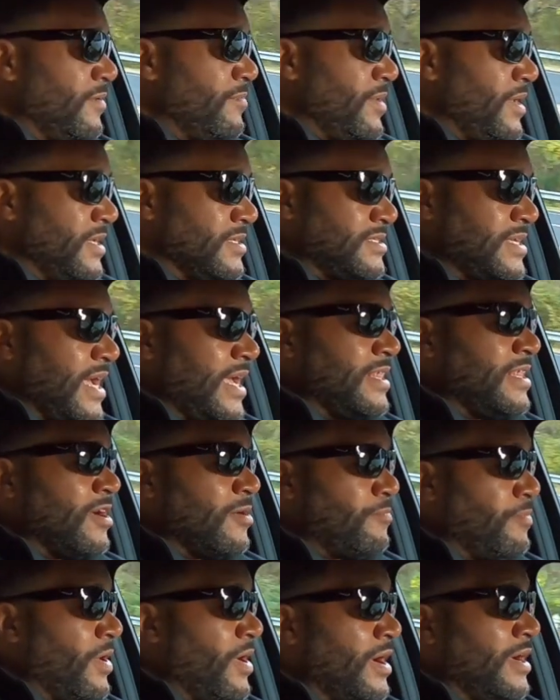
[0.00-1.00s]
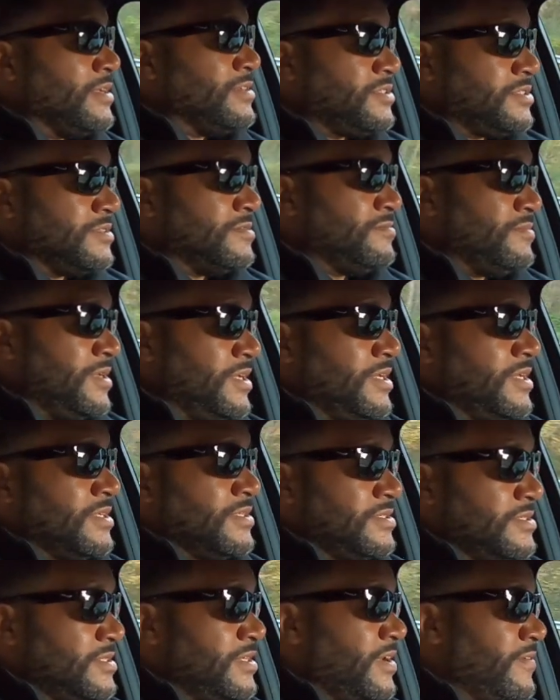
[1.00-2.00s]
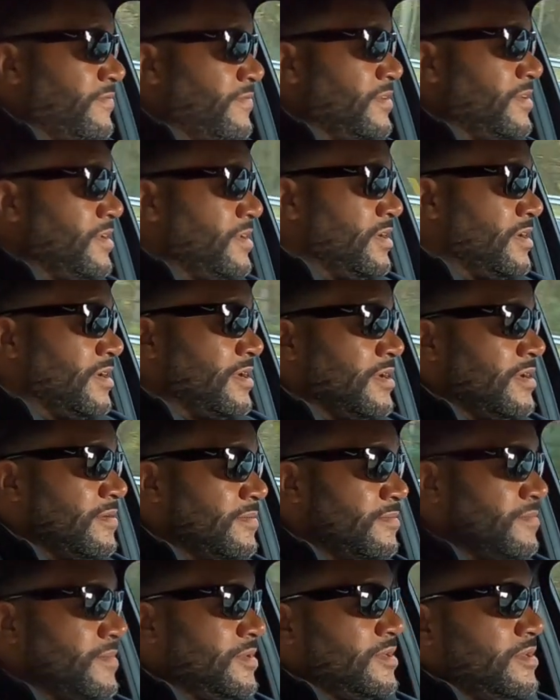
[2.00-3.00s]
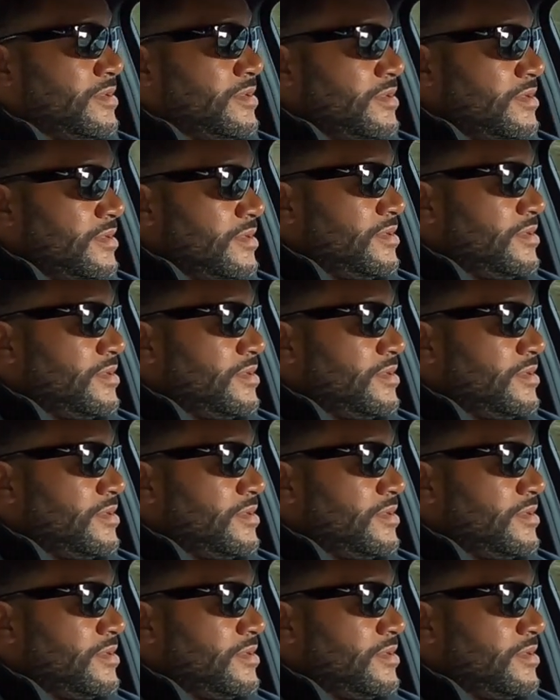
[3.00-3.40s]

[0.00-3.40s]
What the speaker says: I said, it's got enough. I mean, it's got enough punch. I mean, it's definitely